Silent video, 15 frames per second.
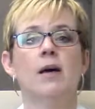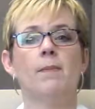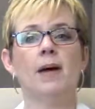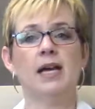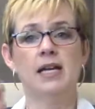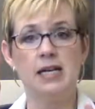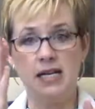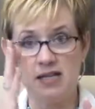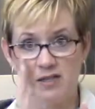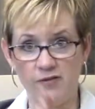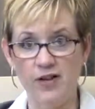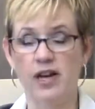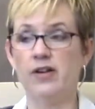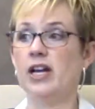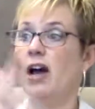But it is
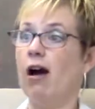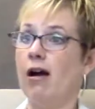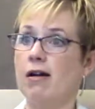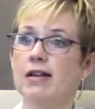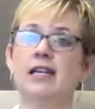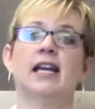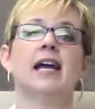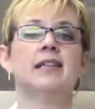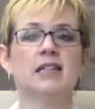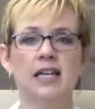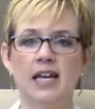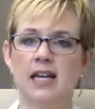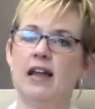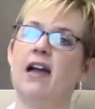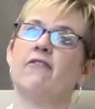very hard, again, to
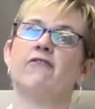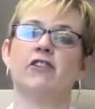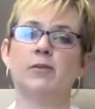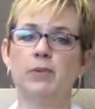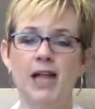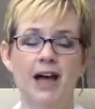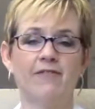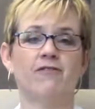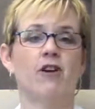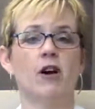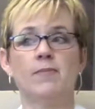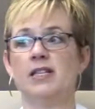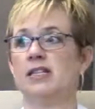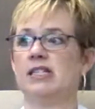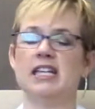hit every
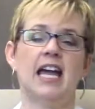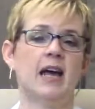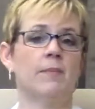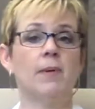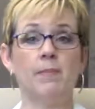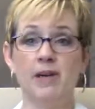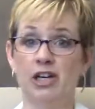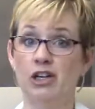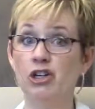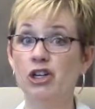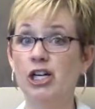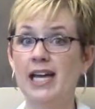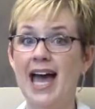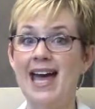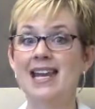platform and stay up and be
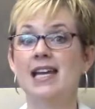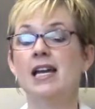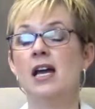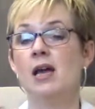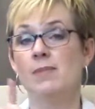good at it.